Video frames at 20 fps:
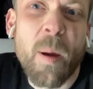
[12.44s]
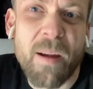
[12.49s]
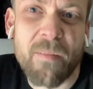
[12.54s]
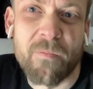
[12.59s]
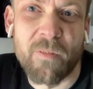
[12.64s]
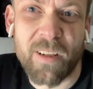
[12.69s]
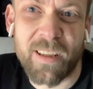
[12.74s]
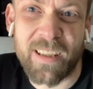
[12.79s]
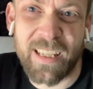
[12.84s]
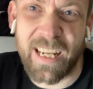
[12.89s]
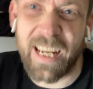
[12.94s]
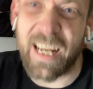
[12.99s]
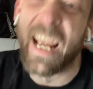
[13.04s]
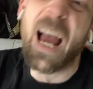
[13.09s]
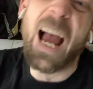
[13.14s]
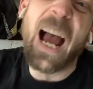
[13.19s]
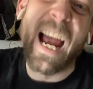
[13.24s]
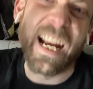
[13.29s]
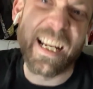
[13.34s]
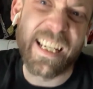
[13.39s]
everything
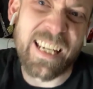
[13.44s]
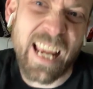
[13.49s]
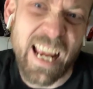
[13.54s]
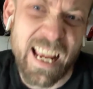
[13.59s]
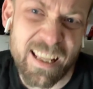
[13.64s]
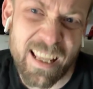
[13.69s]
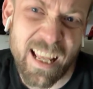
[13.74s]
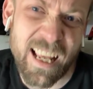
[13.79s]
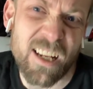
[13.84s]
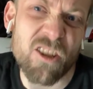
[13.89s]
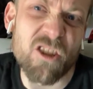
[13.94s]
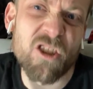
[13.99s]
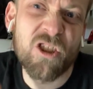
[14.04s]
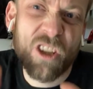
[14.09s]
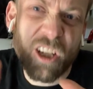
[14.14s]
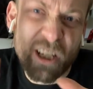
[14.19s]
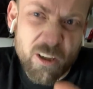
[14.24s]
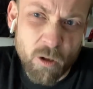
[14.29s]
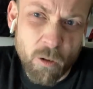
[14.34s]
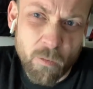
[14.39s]
and get that
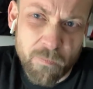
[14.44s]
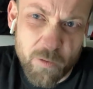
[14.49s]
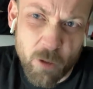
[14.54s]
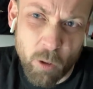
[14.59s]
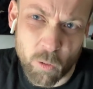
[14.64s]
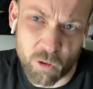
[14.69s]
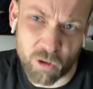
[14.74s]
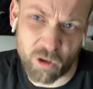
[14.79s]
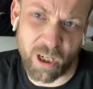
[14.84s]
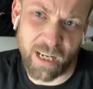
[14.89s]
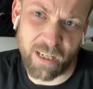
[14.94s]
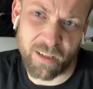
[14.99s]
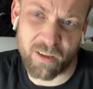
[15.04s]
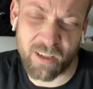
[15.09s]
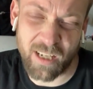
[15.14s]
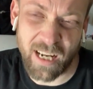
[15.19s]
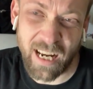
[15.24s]
shit off your chest.